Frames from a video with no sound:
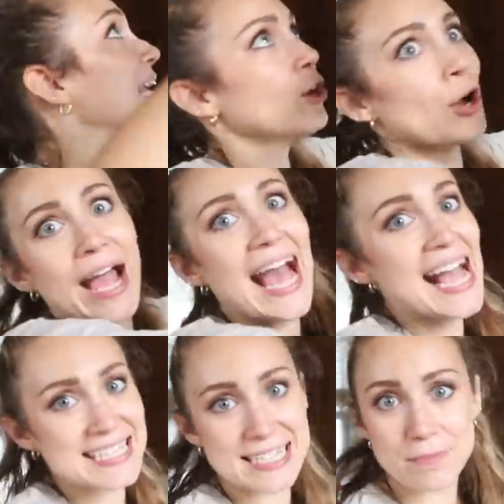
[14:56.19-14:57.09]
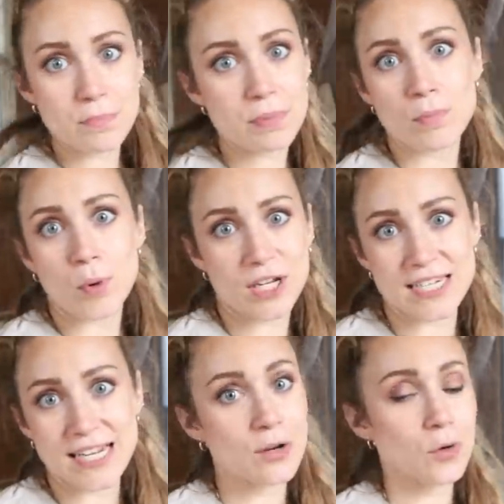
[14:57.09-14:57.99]
there had to be beadboard in the
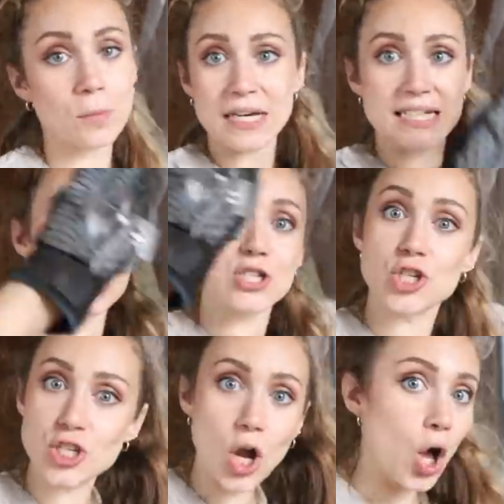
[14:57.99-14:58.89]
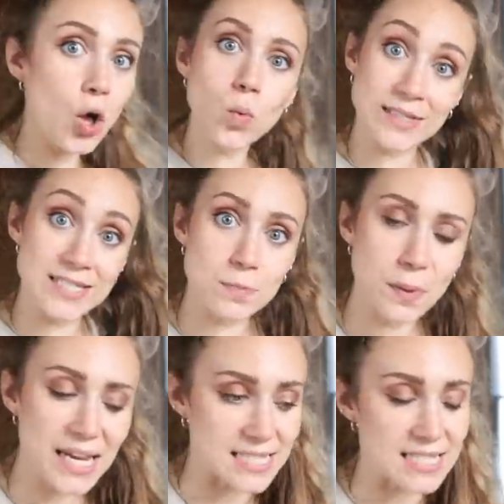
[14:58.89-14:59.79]
dining room because it's just all one
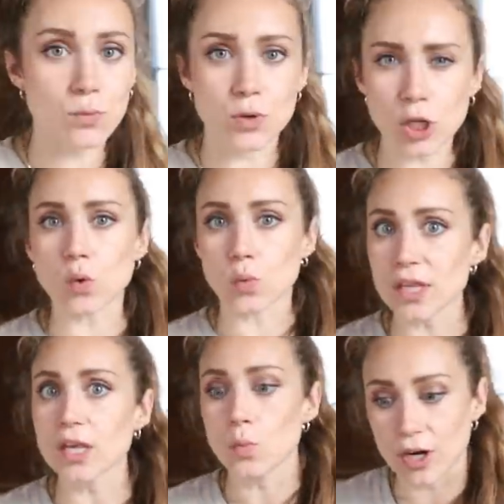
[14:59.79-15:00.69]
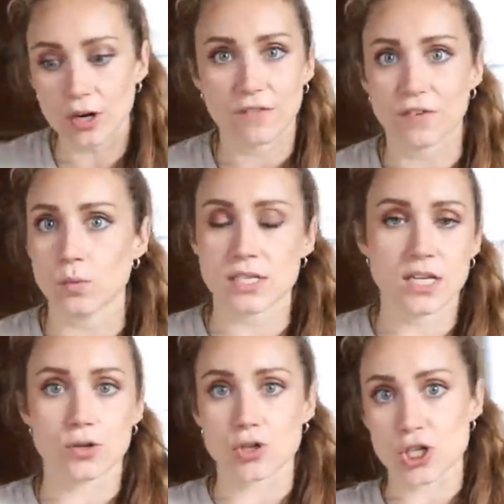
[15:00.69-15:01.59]
space. It would look really weird if it was
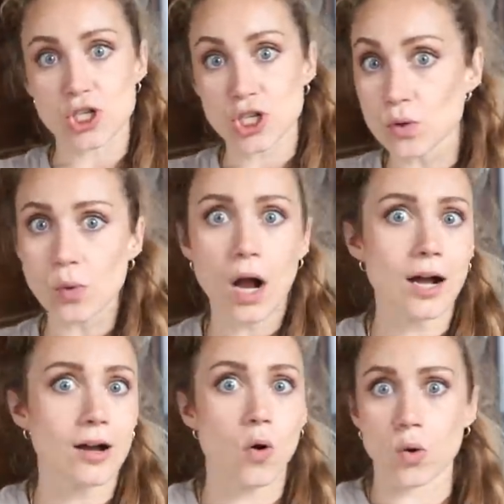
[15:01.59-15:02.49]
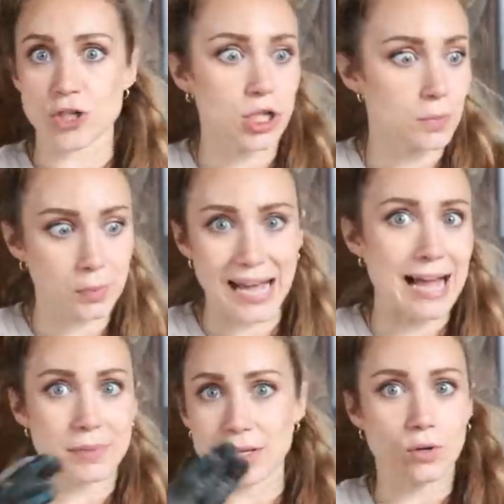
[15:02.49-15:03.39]
either just sheetrock or
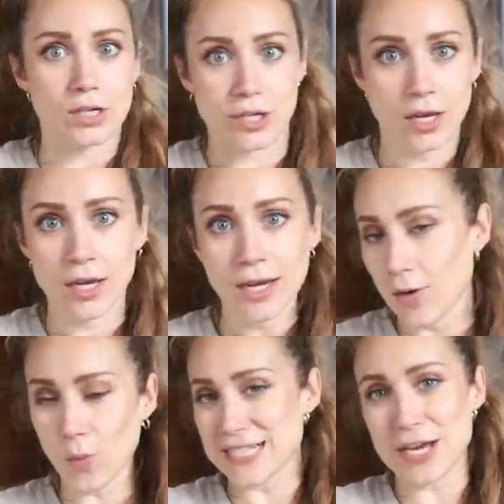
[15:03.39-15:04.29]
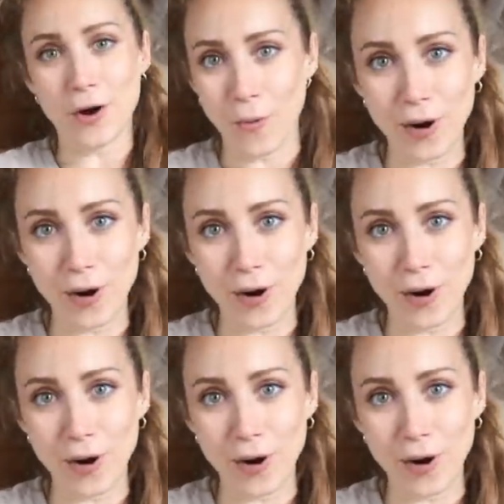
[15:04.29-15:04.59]
shiplap. It would, wasn't gonna